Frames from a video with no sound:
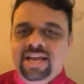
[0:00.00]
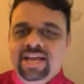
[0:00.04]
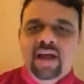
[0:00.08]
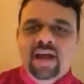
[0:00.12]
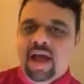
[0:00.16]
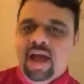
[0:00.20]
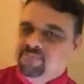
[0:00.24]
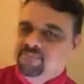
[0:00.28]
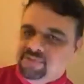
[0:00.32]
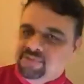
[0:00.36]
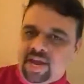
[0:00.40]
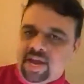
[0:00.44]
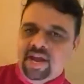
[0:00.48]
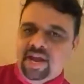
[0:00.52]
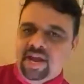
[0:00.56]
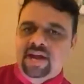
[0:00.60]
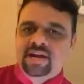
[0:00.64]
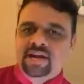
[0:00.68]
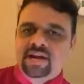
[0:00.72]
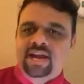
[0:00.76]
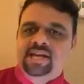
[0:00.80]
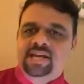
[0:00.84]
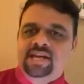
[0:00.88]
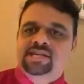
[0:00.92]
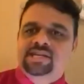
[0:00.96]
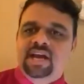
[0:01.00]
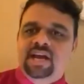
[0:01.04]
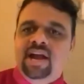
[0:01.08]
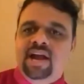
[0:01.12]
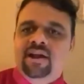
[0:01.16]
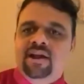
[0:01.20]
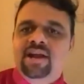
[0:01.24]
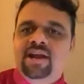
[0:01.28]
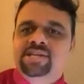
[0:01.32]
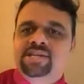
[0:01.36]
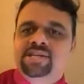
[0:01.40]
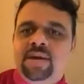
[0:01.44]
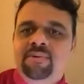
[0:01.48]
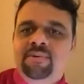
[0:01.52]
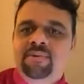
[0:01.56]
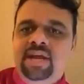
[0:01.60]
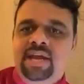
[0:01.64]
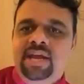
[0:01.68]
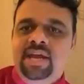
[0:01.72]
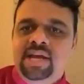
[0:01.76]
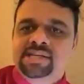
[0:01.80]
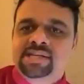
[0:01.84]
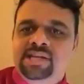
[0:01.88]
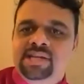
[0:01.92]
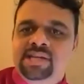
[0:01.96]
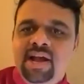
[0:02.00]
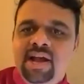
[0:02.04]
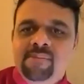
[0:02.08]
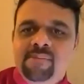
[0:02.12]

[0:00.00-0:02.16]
I'm saying 100 years, 170 years.